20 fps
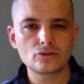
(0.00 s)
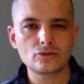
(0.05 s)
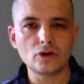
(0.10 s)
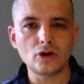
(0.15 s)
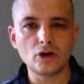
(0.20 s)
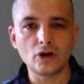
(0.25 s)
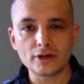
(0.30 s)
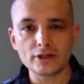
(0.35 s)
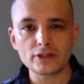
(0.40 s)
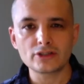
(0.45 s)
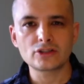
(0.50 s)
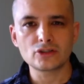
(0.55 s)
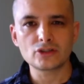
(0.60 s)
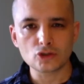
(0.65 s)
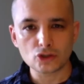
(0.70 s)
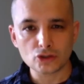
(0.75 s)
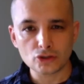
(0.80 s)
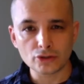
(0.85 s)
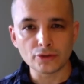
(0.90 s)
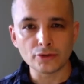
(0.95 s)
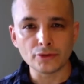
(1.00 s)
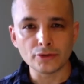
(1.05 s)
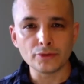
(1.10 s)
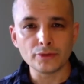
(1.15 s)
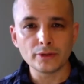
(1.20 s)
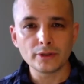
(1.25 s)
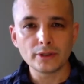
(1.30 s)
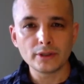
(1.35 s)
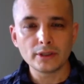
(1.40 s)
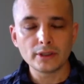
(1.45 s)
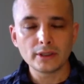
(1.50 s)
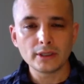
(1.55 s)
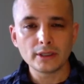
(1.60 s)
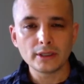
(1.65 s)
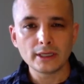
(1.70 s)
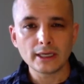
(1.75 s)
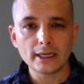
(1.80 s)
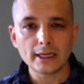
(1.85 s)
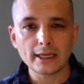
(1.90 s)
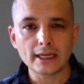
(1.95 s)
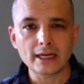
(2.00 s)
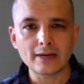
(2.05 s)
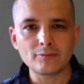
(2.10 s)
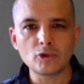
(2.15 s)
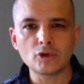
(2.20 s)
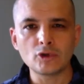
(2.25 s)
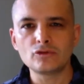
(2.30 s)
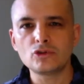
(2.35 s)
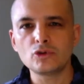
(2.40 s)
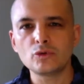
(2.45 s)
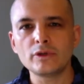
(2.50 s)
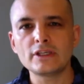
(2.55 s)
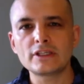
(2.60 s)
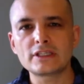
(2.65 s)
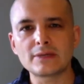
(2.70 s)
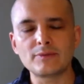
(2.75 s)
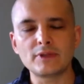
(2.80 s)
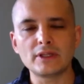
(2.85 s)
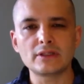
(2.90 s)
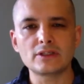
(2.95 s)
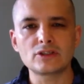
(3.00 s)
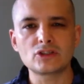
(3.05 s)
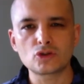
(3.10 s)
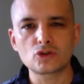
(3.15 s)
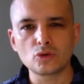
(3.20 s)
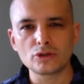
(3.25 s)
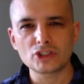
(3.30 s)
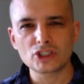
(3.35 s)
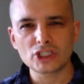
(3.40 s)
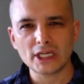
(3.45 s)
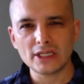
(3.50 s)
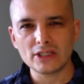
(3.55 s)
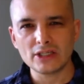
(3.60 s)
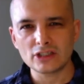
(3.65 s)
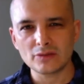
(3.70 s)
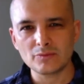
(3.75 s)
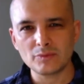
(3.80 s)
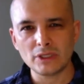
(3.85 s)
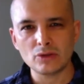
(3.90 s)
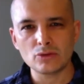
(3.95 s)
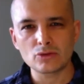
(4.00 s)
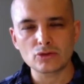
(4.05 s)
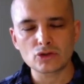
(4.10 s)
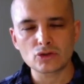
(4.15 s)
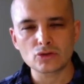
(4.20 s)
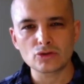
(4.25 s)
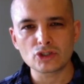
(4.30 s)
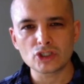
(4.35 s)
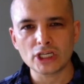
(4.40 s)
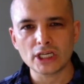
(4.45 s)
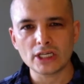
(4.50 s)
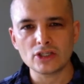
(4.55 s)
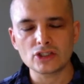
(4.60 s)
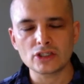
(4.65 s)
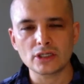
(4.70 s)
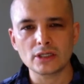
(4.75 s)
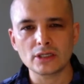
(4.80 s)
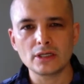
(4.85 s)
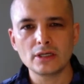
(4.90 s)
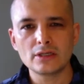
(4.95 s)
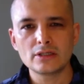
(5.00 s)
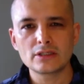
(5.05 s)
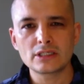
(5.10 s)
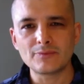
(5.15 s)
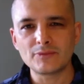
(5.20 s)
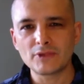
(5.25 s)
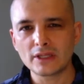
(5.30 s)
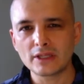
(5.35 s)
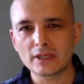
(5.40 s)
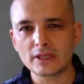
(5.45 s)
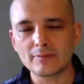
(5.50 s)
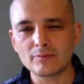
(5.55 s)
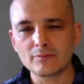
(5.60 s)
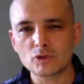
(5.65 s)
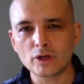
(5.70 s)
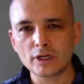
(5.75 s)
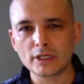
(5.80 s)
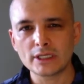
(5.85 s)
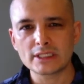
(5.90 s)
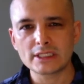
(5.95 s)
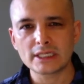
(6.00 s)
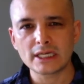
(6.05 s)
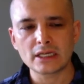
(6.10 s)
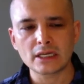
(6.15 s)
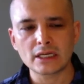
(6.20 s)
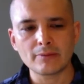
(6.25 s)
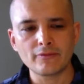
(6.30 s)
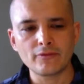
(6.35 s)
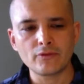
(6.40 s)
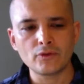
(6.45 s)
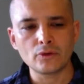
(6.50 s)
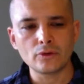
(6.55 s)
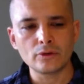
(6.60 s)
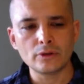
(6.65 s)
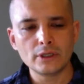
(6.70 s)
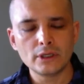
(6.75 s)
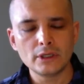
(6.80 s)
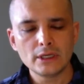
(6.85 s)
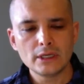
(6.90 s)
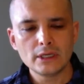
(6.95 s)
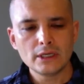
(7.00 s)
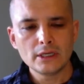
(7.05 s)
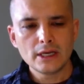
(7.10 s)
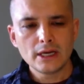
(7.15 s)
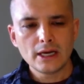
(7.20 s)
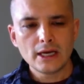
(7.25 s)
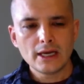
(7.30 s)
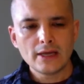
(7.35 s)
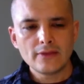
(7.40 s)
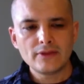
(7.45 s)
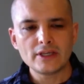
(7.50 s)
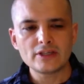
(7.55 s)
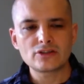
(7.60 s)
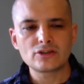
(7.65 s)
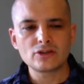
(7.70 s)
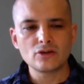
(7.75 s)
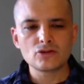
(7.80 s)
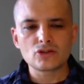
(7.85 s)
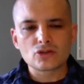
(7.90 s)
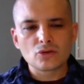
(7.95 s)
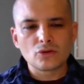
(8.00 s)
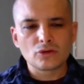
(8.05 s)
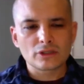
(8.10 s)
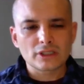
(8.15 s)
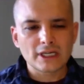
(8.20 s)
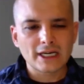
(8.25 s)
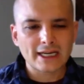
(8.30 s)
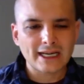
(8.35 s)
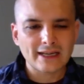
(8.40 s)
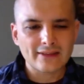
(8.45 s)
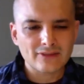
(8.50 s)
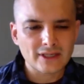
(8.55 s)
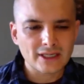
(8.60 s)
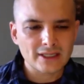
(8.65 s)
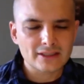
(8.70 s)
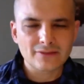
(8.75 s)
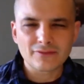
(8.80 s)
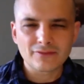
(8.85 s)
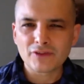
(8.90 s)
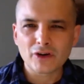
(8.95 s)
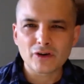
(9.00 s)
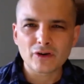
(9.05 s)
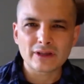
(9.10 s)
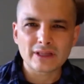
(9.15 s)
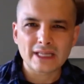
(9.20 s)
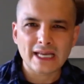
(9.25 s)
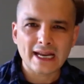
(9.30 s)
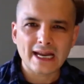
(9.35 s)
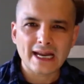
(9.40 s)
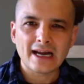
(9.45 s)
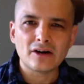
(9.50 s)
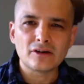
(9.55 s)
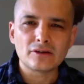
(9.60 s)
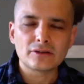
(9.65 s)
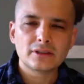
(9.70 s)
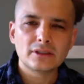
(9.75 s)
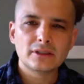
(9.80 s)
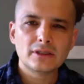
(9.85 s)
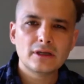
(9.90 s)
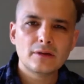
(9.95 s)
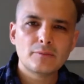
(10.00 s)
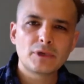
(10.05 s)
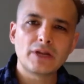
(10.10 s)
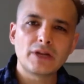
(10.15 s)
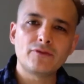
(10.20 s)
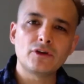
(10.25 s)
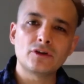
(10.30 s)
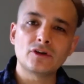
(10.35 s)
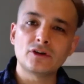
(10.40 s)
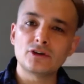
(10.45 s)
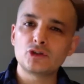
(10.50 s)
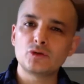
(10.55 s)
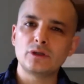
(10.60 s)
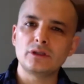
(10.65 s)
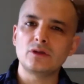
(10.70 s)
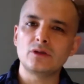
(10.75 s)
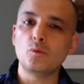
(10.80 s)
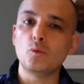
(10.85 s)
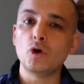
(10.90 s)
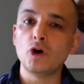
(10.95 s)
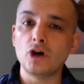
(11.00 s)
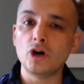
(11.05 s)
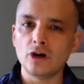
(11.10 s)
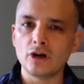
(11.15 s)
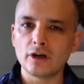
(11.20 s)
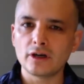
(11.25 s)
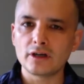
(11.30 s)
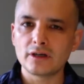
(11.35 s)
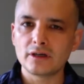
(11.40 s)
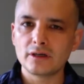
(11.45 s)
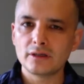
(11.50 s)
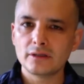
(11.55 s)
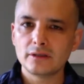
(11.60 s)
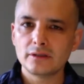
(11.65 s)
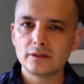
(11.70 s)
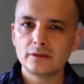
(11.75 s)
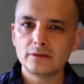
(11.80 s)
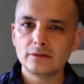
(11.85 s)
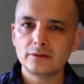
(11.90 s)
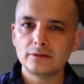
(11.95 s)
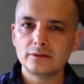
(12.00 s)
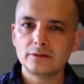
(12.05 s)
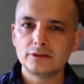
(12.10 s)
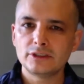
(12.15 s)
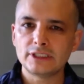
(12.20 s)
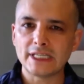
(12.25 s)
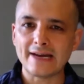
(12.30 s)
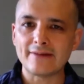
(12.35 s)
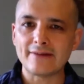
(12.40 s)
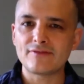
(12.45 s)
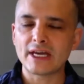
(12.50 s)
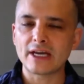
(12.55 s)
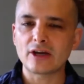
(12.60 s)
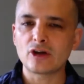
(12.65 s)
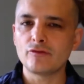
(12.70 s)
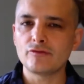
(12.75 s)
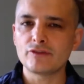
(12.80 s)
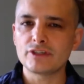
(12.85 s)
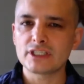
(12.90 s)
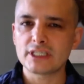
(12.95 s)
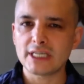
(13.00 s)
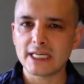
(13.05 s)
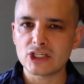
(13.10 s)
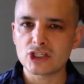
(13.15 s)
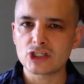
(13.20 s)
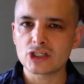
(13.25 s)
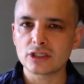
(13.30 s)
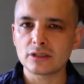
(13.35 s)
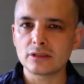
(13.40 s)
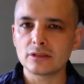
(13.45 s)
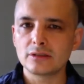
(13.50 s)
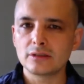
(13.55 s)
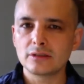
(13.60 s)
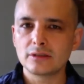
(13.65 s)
honest and true, and I'm not doing something that's shortchanging me or shortchanging something that I'm trying to stand up for. There's no shortcut, I think, to figuring that out. But if you're not doing the work to have that conversation,